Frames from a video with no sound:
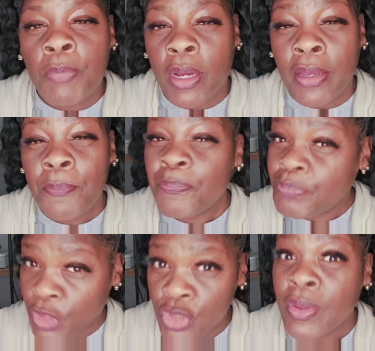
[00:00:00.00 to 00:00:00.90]
but
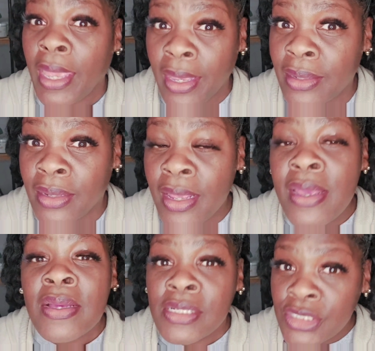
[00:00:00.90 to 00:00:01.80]
you can
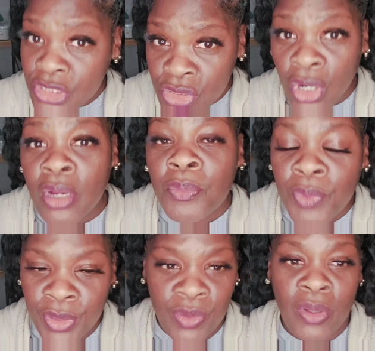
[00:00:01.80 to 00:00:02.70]
start
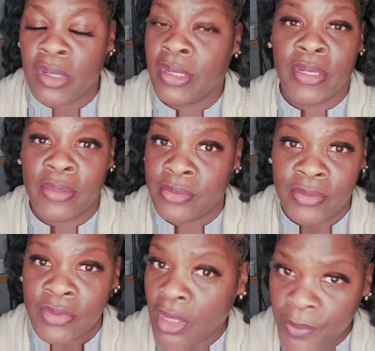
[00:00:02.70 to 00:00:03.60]
where you are.
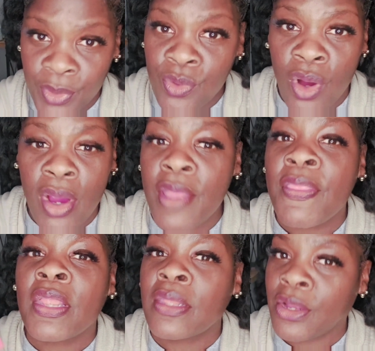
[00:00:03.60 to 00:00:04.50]
Start where you are
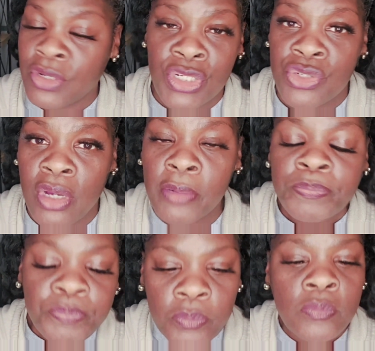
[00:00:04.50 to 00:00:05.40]
and then learn as you go.
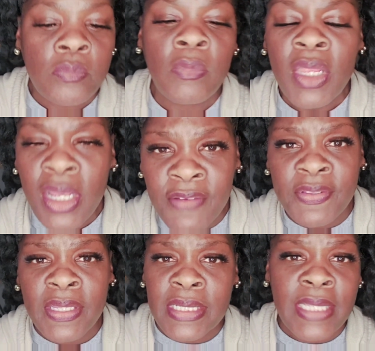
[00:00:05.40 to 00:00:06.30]

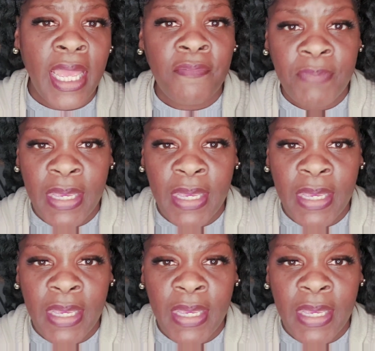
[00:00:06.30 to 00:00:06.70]
Nevertheless, they have